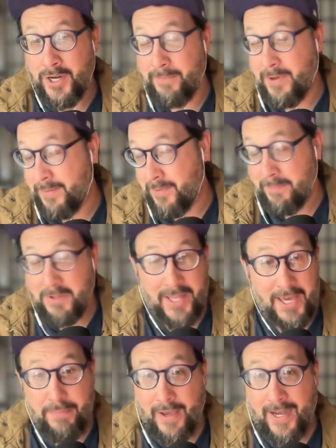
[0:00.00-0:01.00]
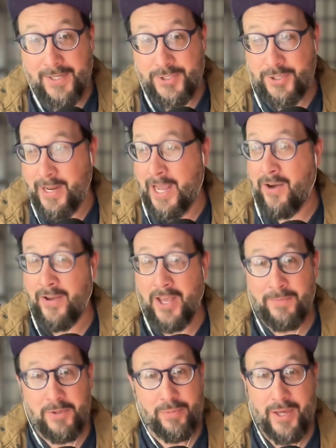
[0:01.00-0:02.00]
I'm a lay pastor now. I
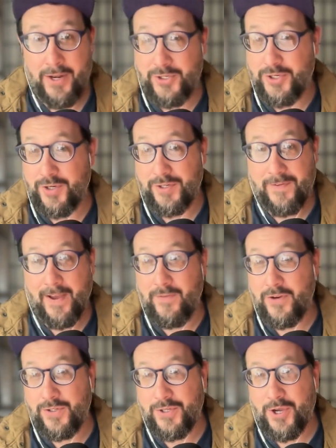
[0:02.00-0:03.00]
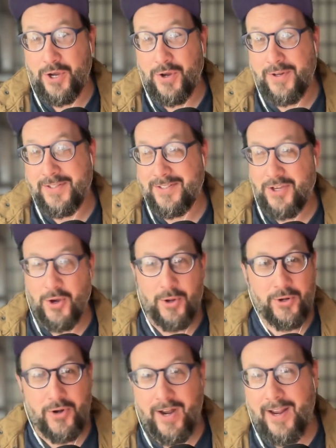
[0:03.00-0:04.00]
helped to plant a church 5 years ago. It's
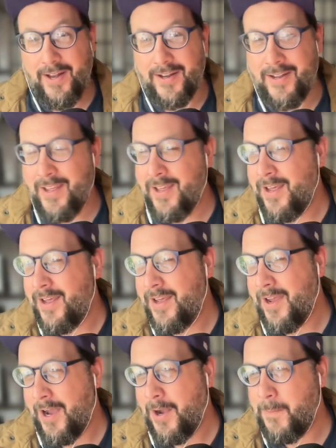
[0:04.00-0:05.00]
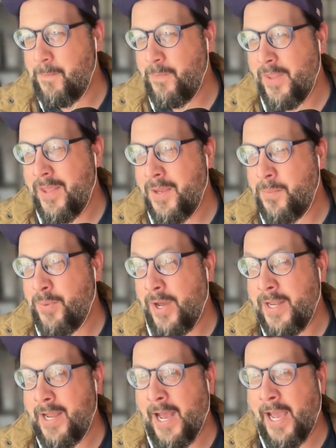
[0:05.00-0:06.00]
going great, and, um,
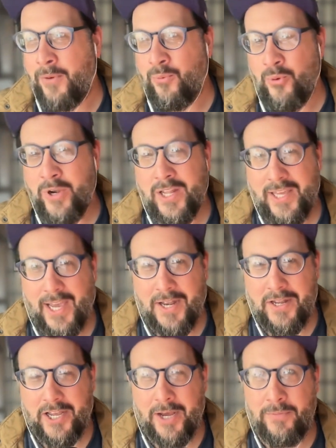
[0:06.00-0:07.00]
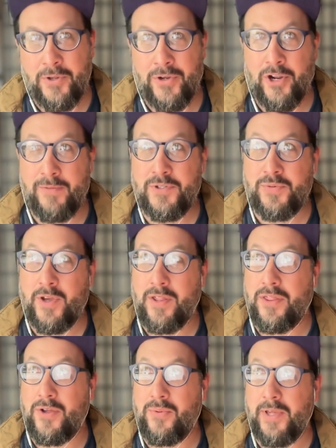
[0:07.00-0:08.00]
but I really had to come to grips
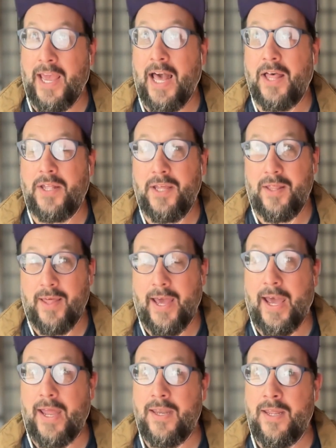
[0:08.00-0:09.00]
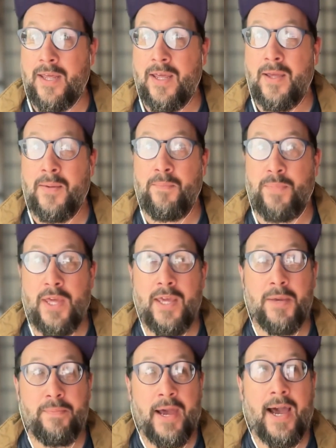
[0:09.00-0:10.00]
with the reality that
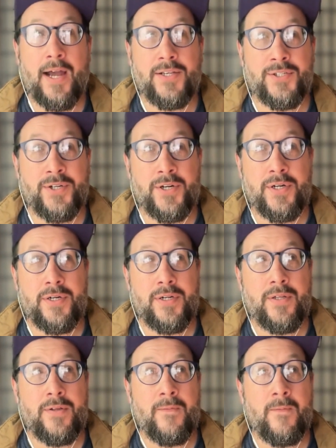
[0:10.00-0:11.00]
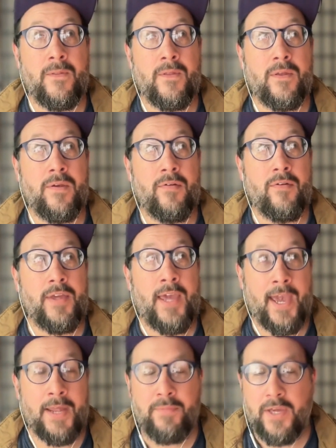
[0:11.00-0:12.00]
being a pastor
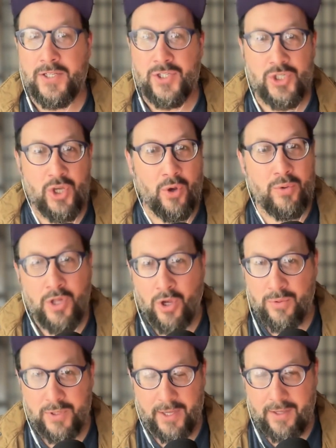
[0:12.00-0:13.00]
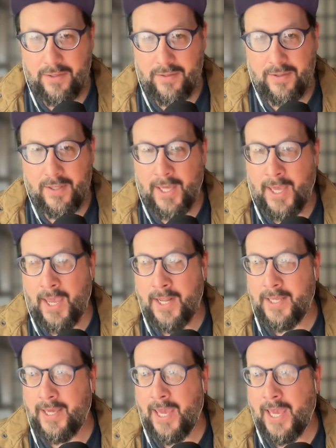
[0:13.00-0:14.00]
can be so lonely and
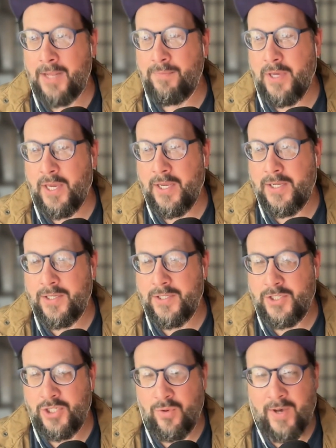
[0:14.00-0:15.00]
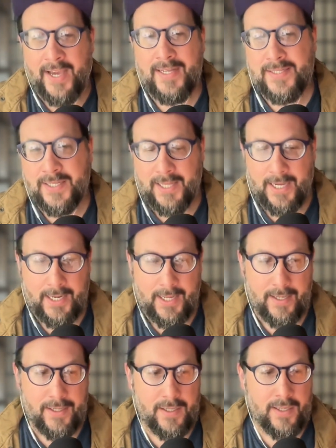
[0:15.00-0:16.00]
it can be so isolating,